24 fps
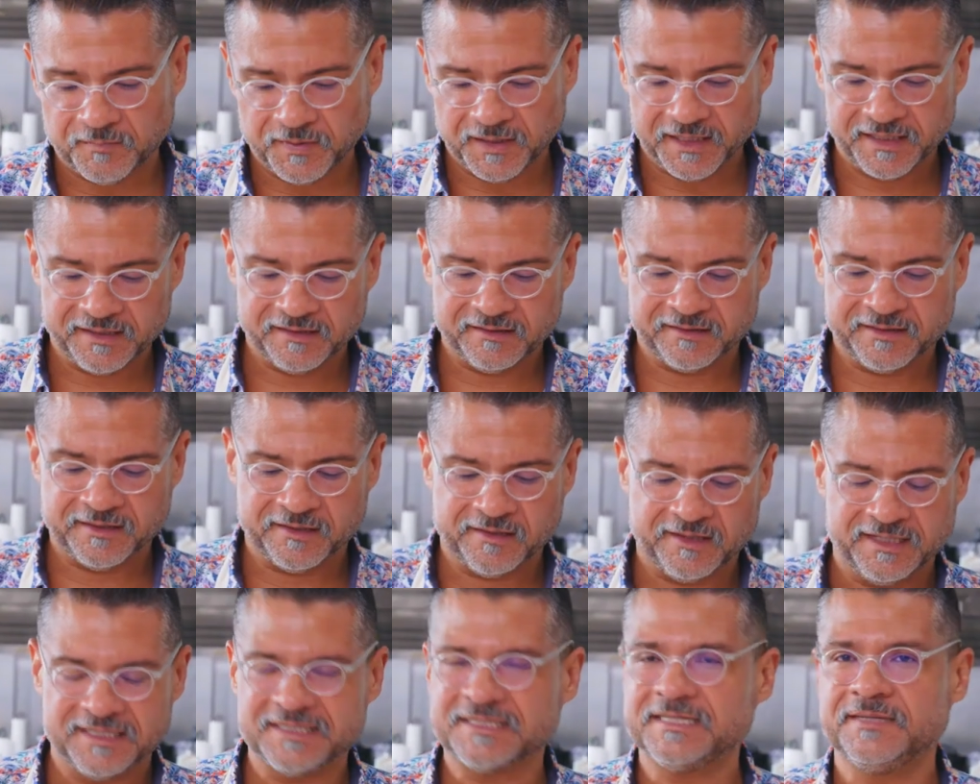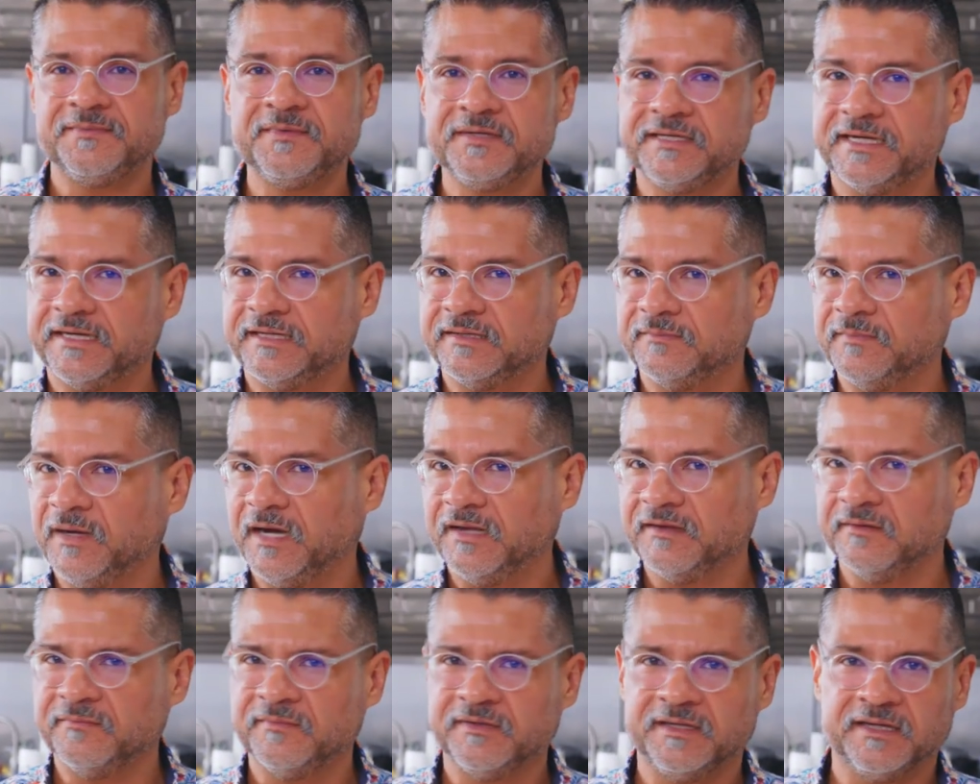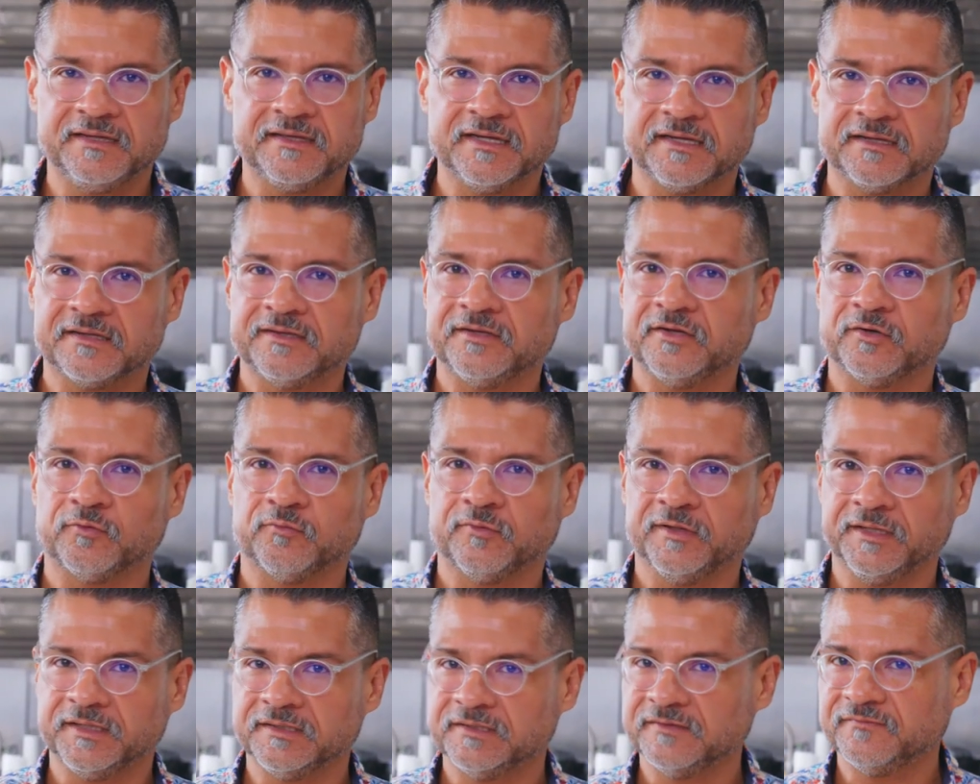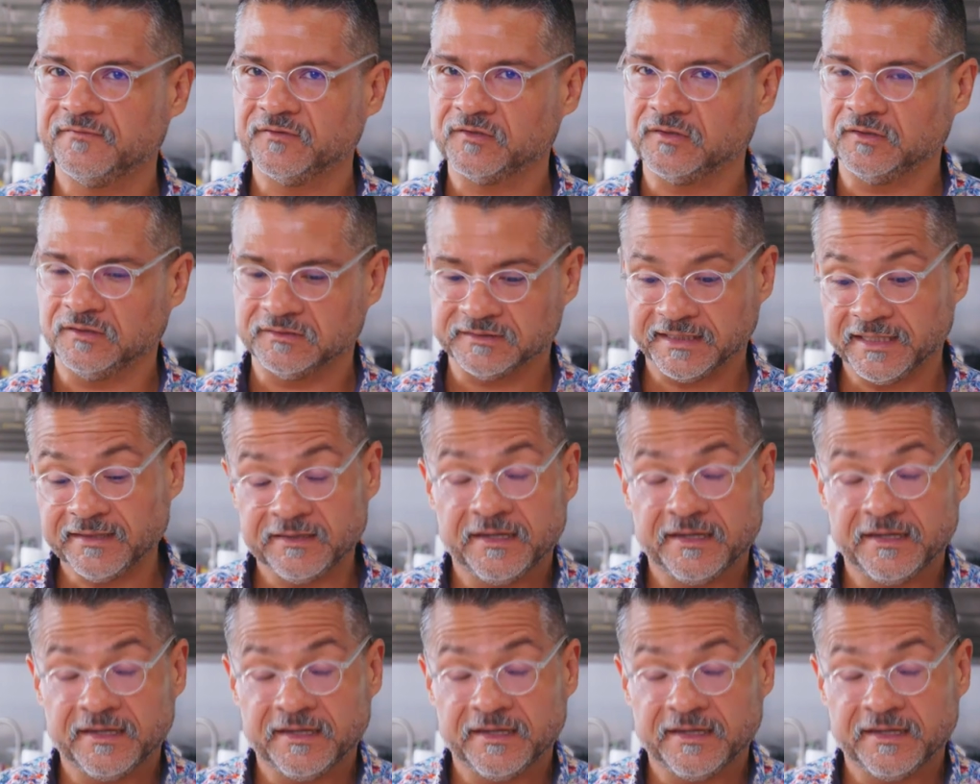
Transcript: but they're intimidated by them and they think they're really difficult.